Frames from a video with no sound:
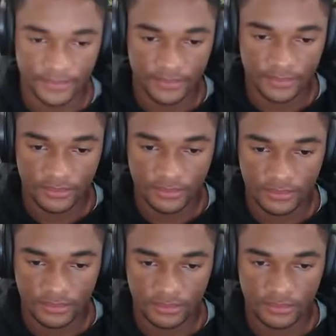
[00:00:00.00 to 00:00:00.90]

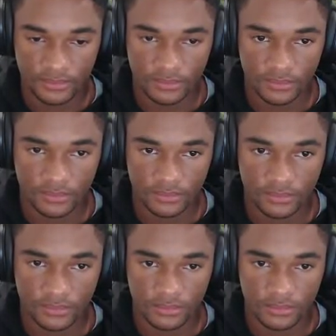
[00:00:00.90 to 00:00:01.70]
Nothing is said.